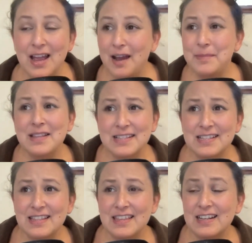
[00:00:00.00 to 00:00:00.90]
I mean, this is
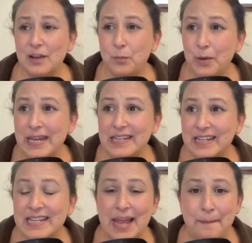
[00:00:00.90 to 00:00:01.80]
the thing, like, we
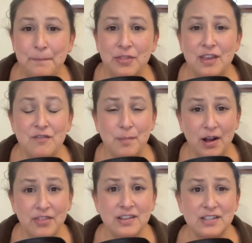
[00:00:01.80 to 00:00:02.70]
need empathy from
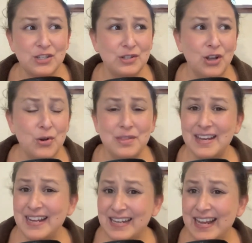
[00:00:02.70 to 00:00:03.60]
others to know that it